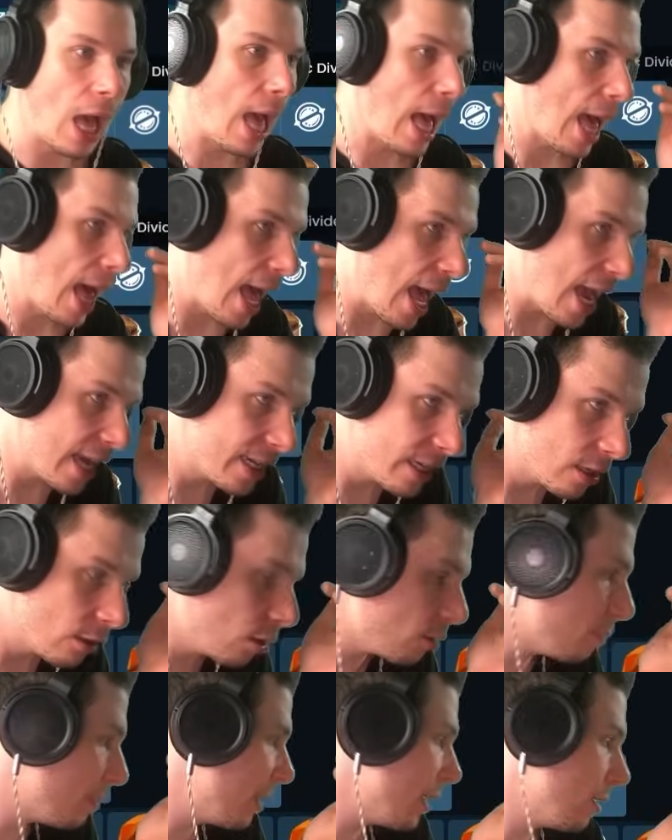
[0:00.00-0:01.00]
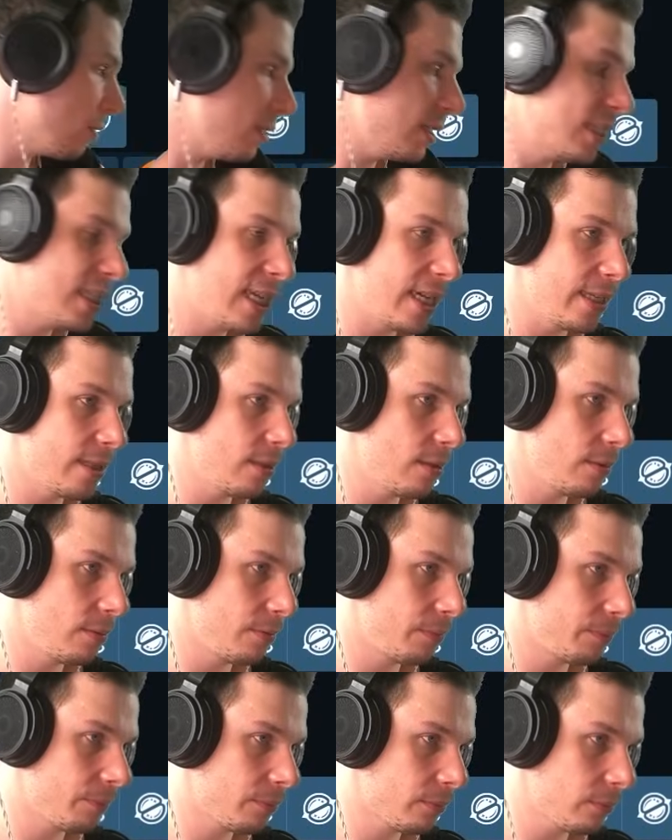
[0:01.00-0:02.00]
I cannot play on the site.
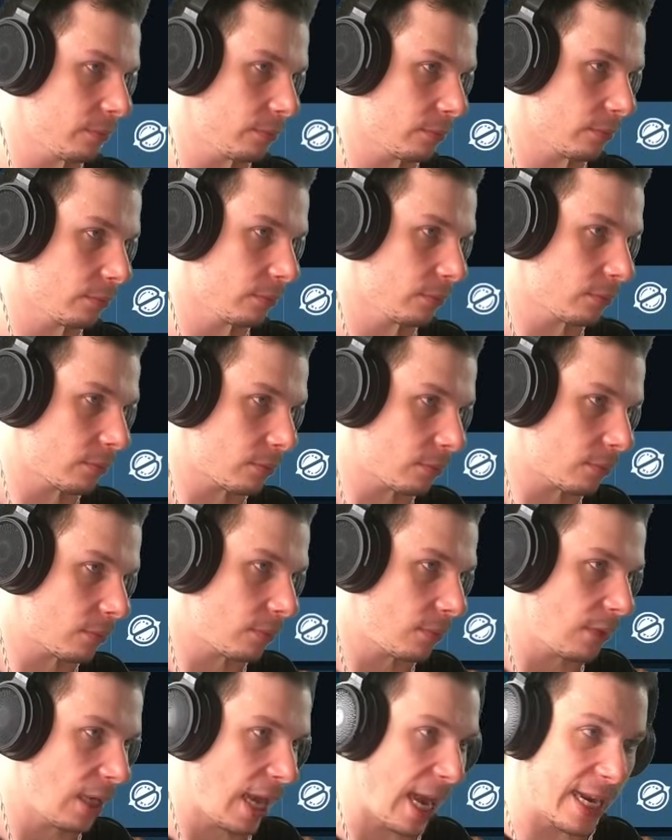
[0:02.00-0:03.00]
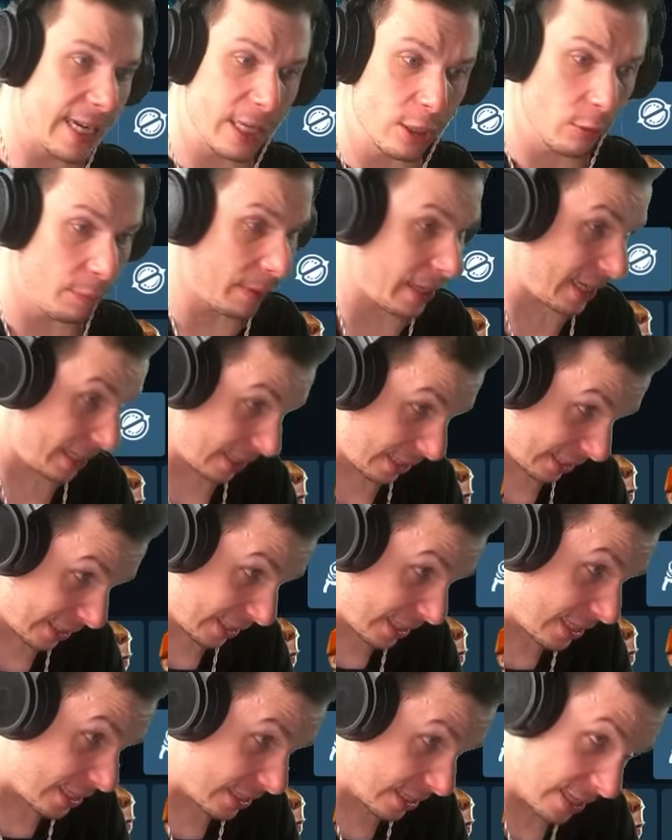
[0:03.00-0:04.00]
I need to play in the
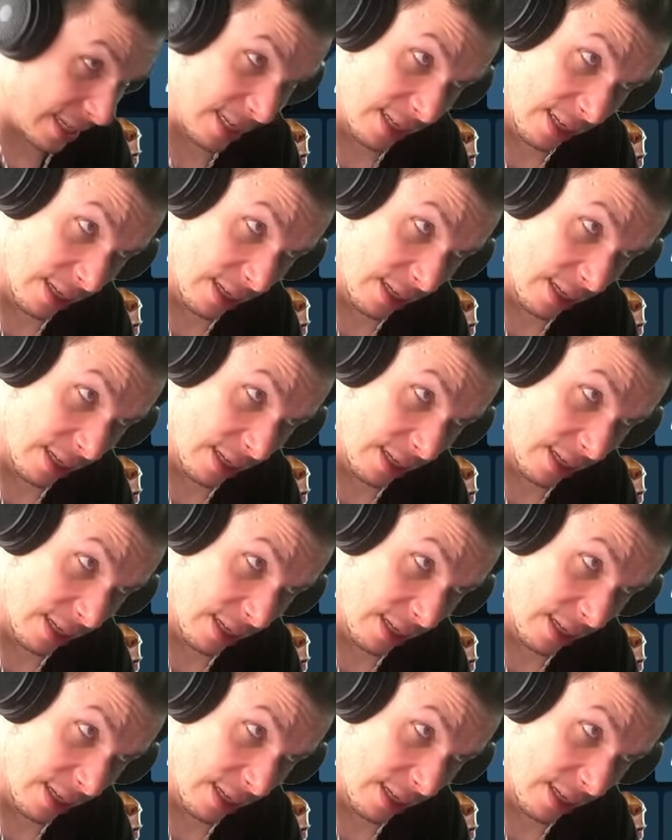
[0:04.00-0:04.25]
CT